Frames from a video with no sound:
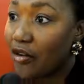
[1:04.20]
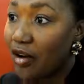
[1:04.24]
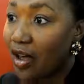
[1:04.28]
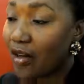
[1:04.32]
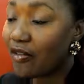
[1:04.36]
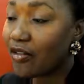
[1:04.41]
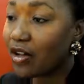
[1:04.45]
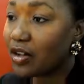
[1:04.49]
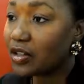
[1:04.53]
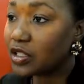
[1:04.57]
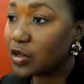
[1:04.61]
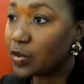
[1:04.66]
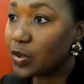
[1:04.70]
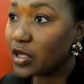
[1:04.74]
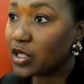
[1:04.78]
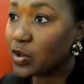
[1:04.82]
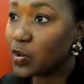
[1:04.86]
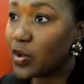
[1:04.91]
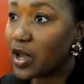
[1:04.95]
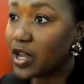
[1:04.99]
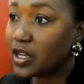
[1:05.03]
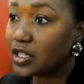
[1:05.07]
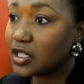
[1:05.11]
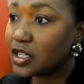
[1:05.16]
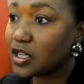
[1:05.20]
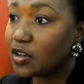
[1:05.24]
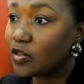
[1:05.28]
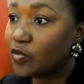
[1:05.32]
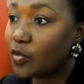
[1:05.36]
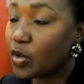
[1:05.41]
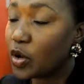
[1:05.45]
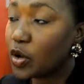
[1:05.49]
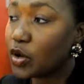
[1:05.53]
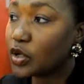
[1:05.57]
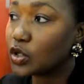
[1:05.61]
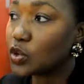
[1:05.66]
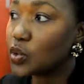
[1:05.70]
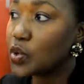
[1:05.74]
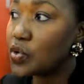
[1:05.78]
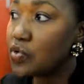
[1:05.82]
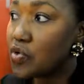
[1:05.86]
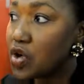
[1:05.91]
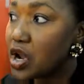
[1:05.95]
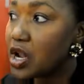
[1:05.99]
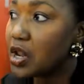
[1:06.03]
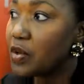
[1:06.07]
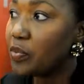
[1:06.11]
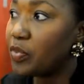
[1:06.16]
arrivals perspective, because we
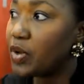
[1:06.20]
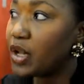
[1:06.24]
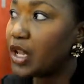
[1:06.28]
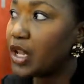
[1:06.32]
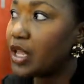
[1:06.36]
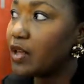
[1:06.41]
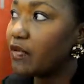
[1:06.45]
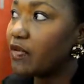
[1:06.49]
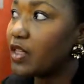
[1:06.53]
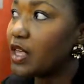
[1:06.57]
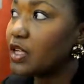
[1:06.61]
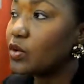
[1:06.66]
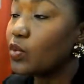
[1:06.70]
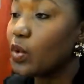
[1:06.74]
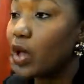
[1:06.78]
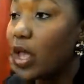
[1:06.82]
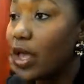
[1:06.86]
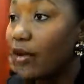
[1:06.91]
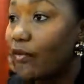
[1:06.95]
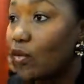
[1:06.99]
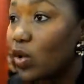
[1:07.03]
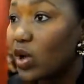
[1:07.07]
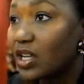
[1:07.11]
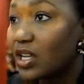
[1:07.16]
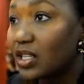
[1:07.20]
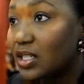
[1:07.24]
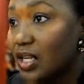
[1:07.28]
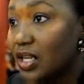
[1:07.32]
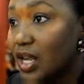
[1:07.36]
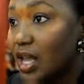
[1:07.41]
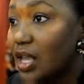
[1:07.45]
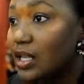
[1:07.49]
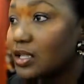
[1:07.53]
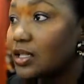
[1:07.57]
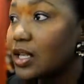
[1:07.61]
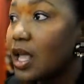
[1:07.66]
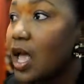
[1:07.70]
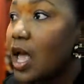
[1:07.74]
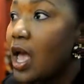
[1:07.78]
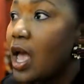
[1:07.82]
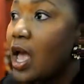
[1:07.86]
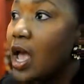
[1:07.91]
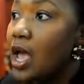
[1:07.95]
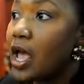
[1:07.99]
really believe that we have what it takes,